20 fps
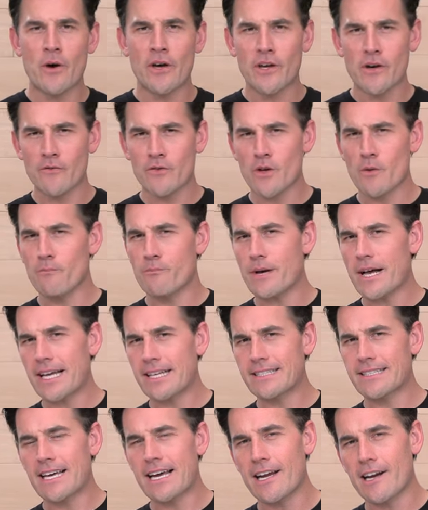While you're over there, buy
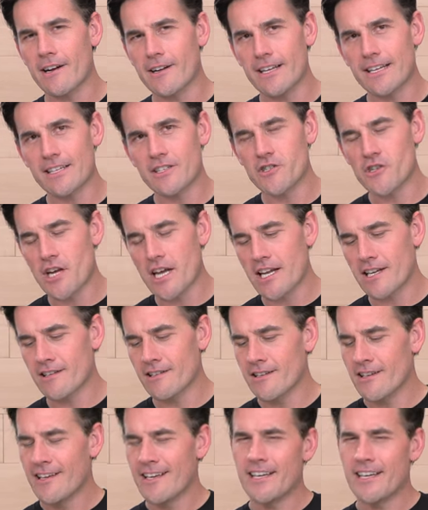a tire, get a chain,